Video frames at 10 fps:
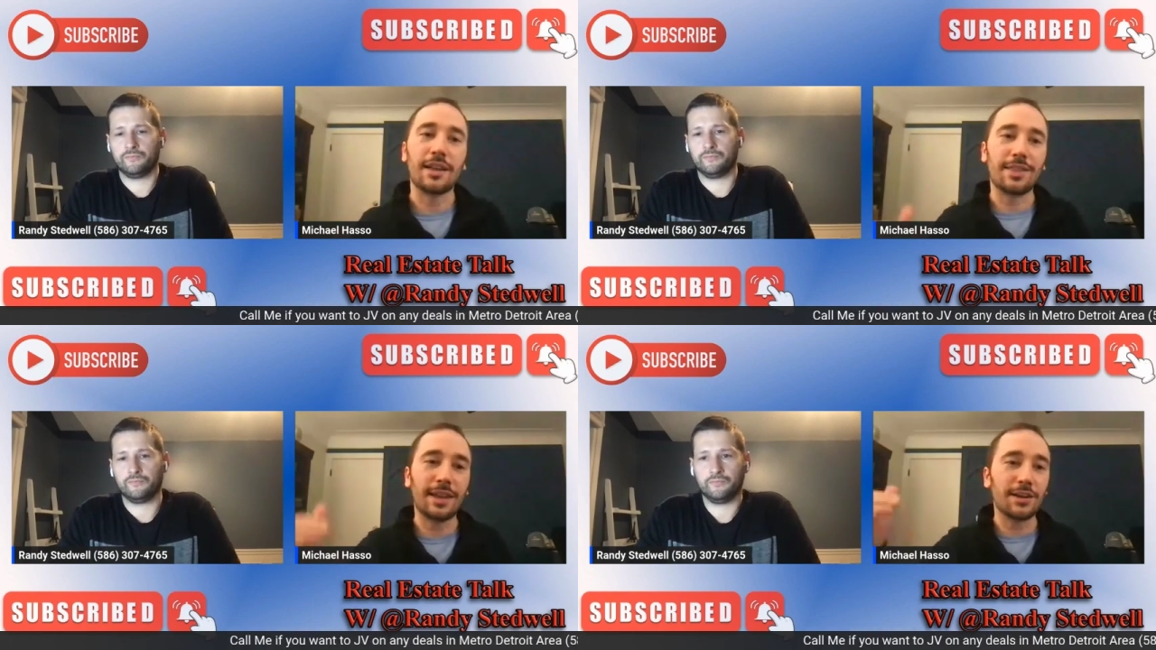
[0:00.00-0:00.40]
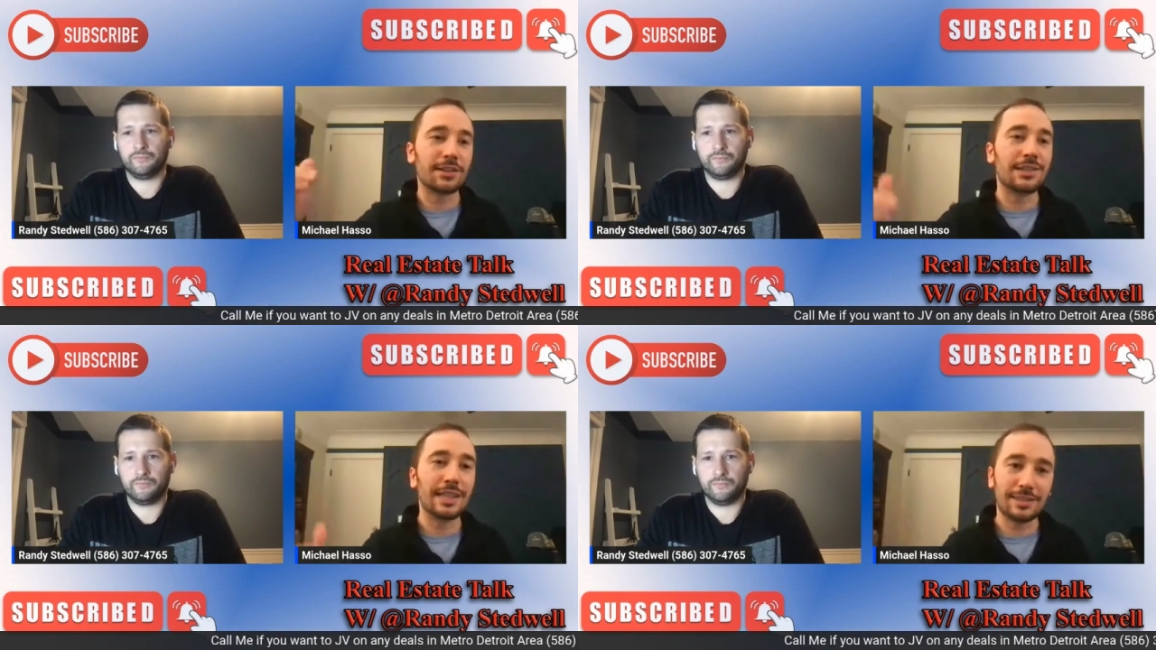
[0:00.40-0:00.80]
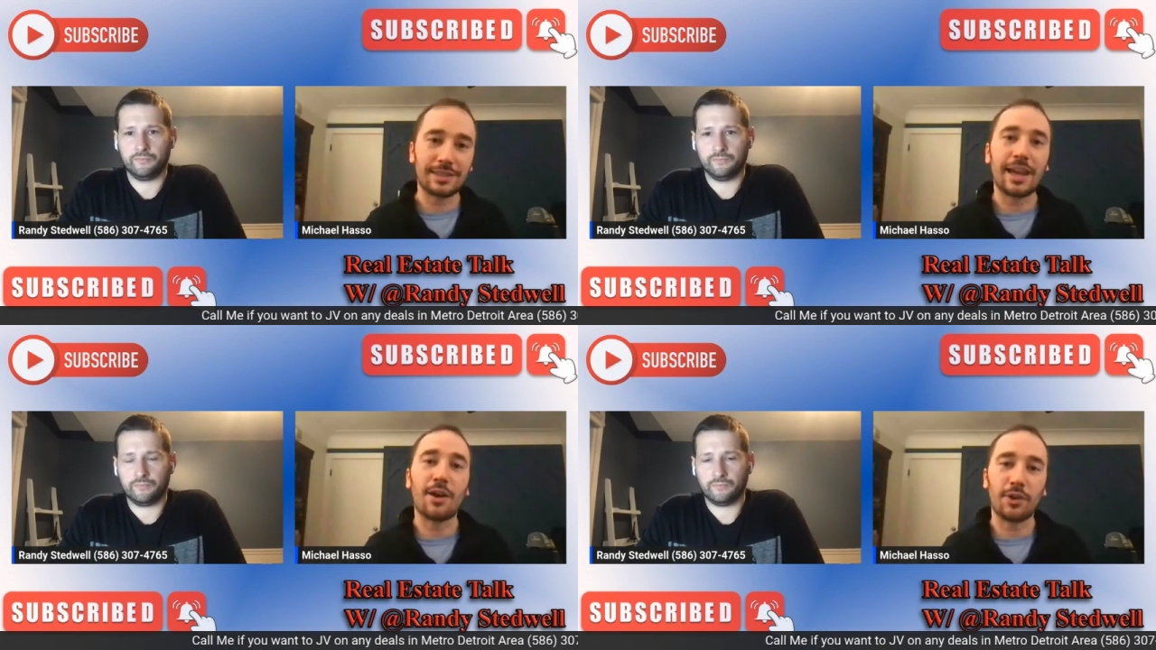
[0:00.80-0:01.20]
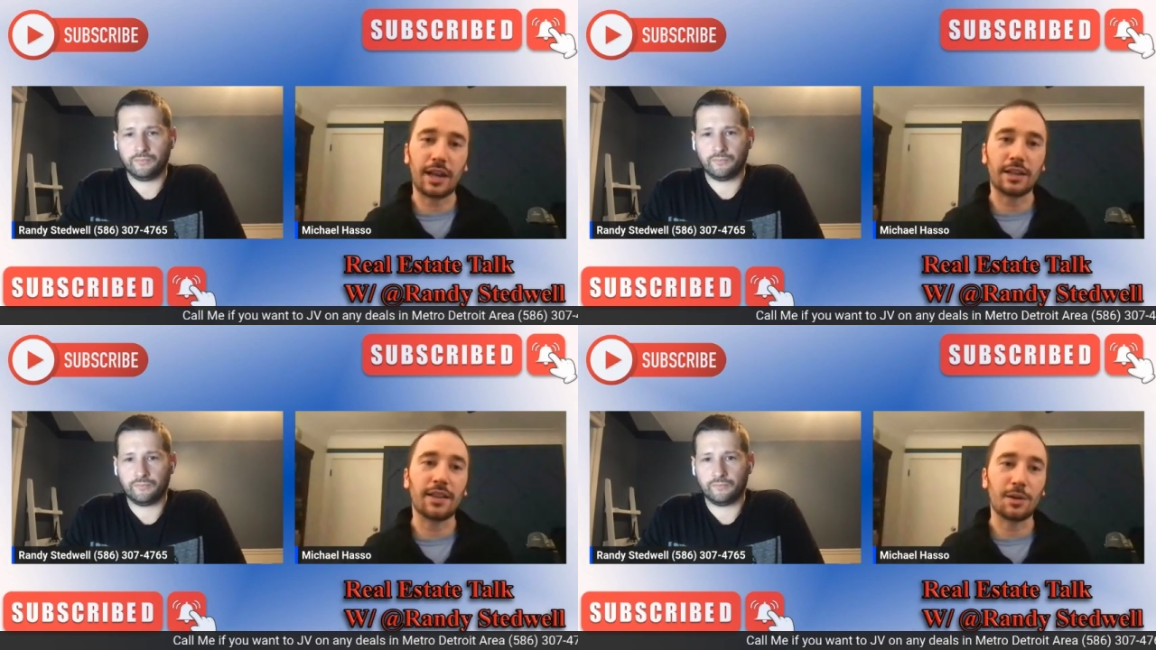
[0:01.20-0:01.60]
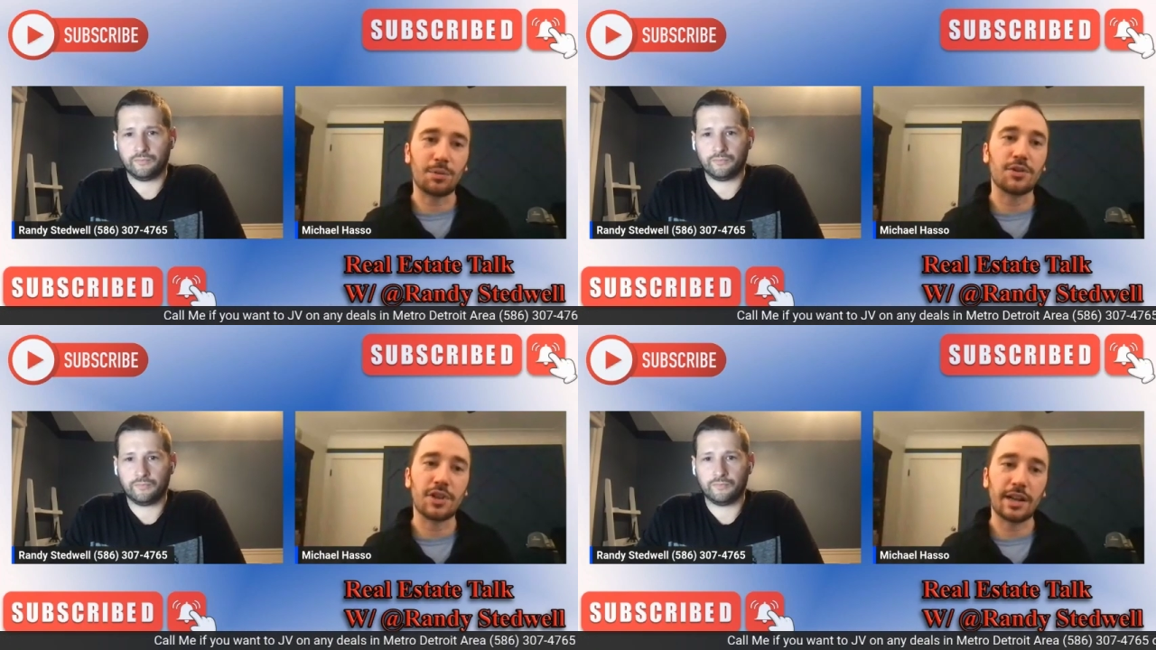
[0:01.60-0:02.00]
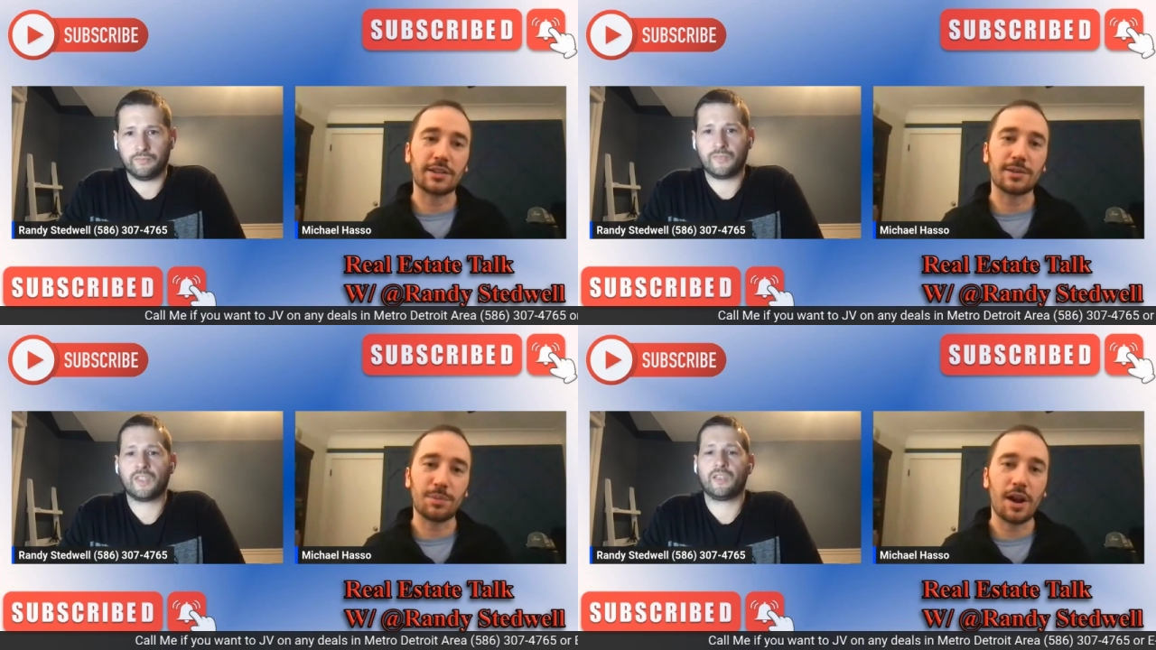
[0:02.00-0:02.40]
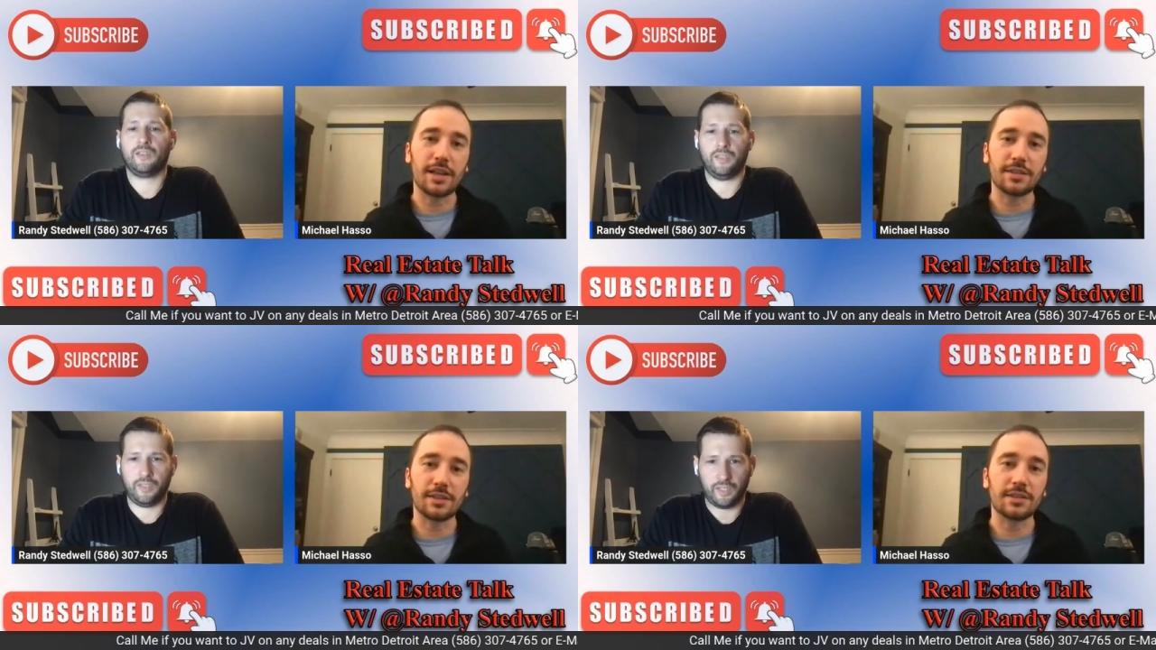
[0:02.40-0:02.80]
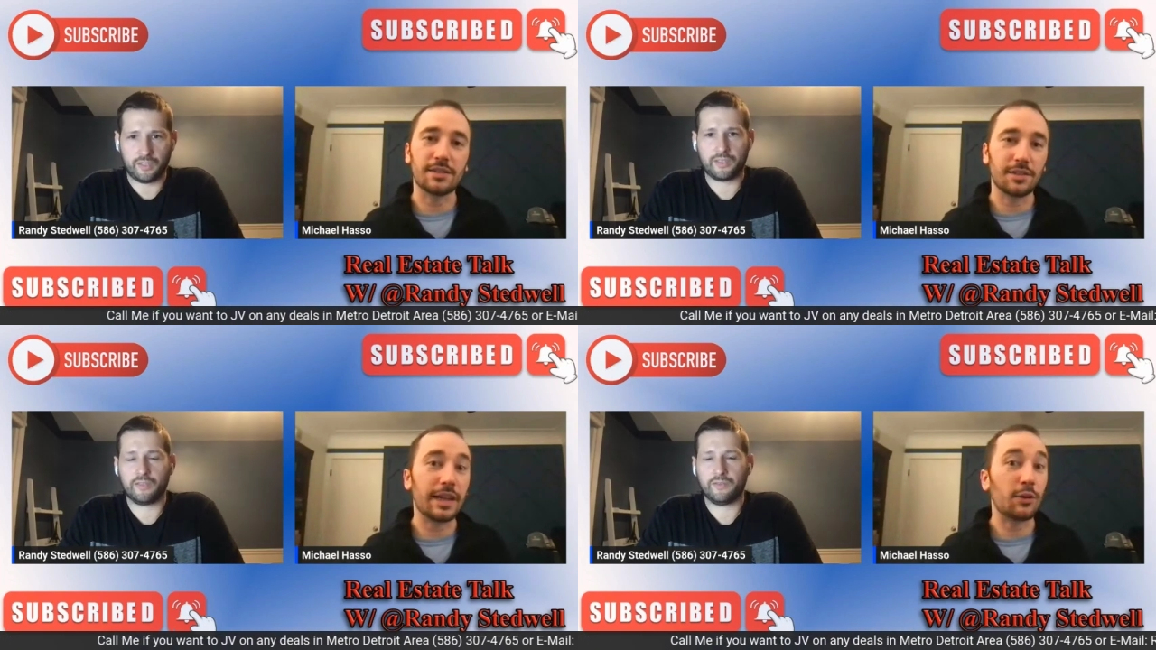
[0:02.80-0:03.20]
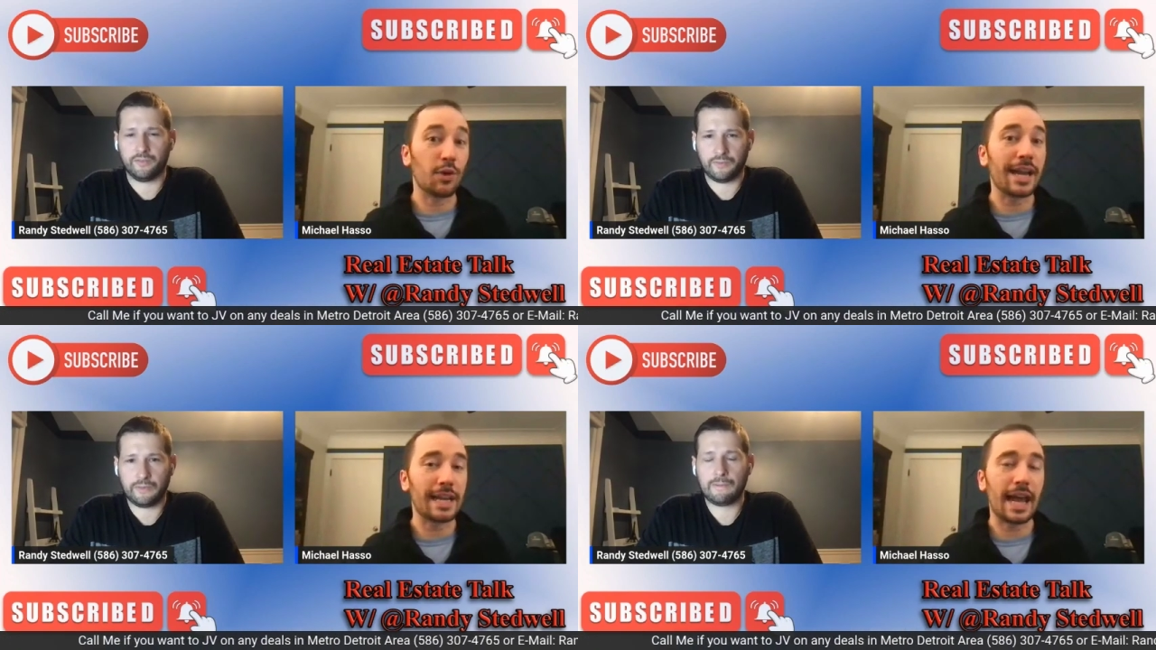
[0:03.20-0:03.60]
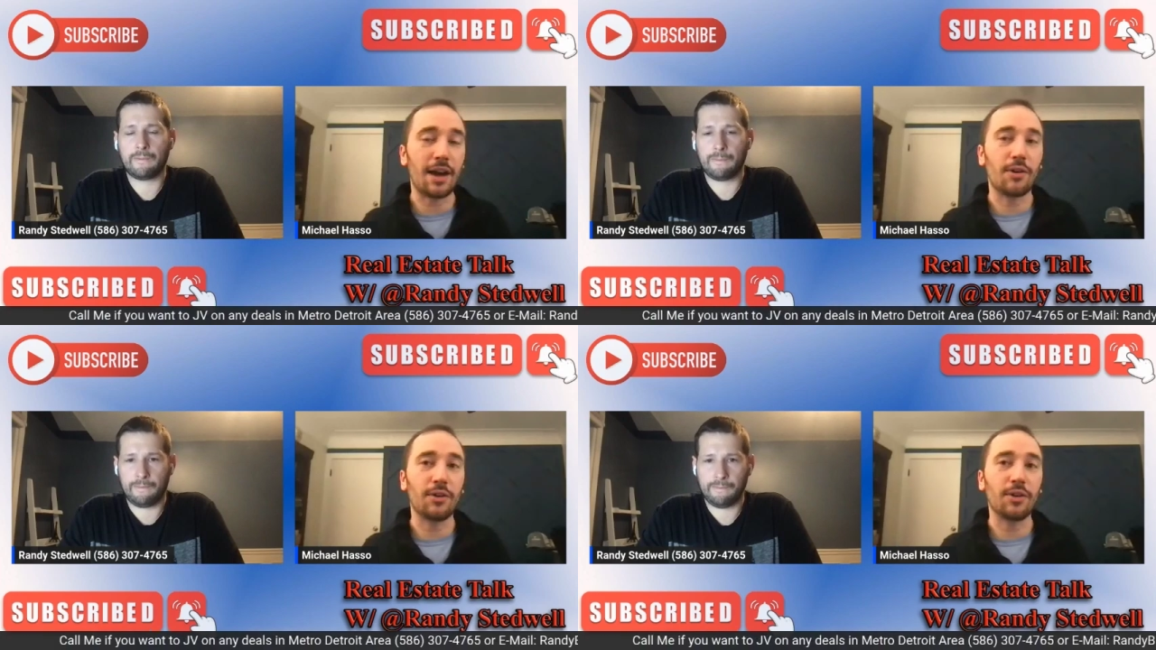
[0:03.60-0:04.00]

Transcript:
Speaker 1: they're discounting their projected prices, yes. like right now.